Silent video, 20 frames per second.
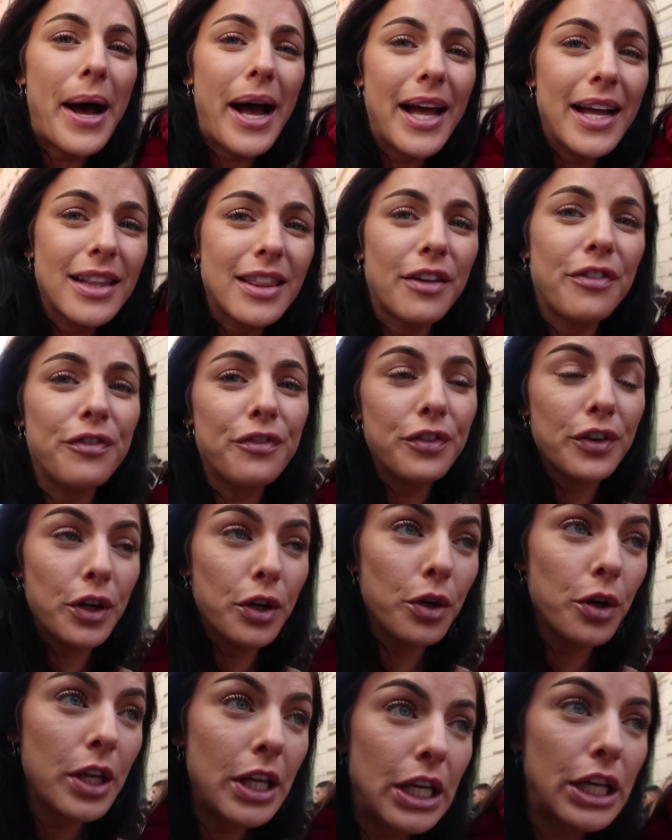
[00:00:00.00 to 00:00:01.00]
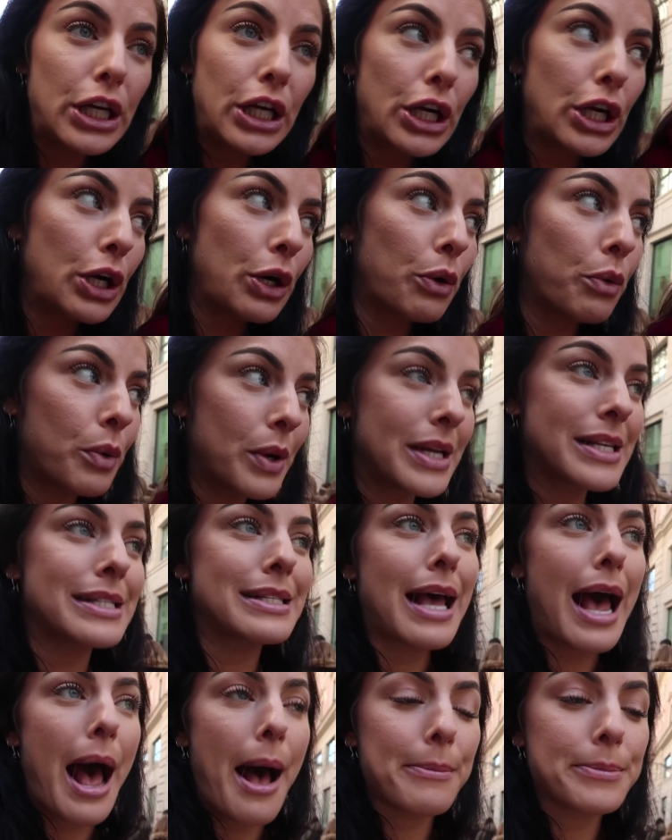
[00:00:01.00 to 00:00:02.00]
But the food here
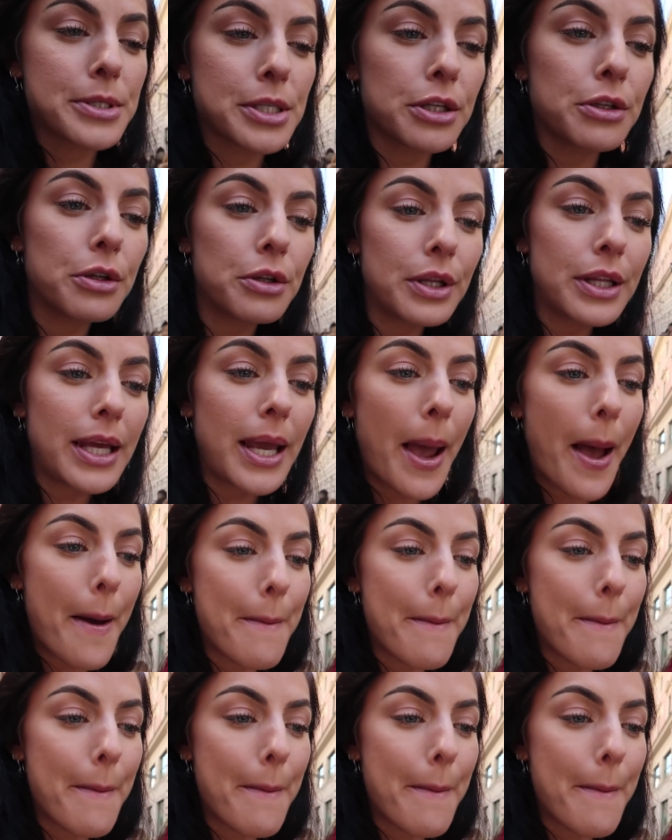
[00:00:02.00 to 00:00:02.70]
was absolutely